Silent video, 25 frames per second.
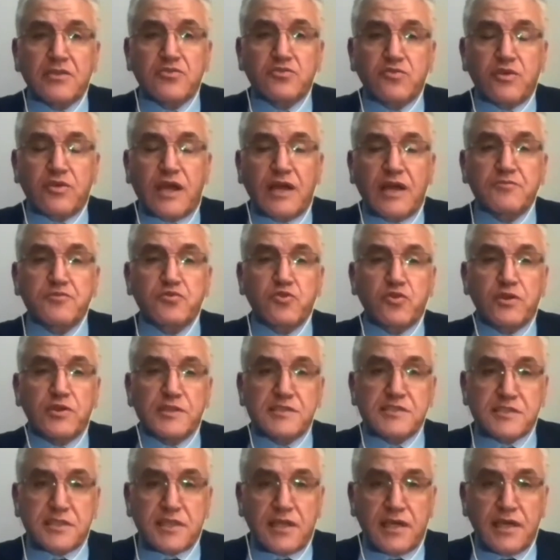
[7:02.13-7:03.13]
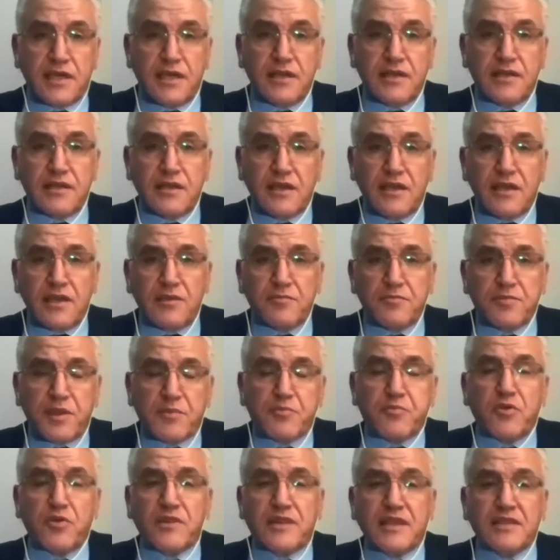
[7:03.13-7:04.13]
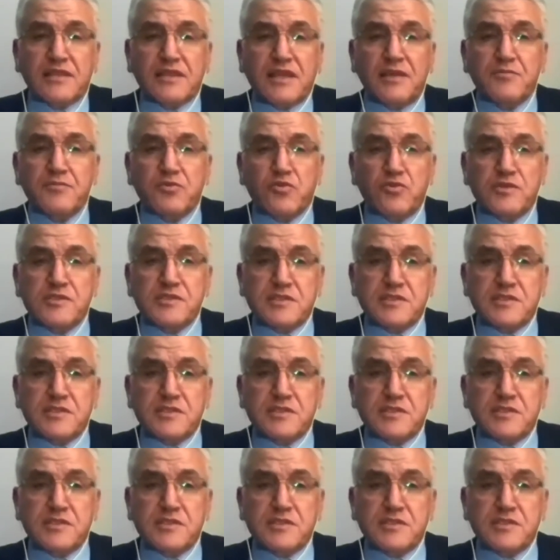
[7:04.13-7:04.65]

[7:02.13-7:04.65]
to come to Israel. People that come to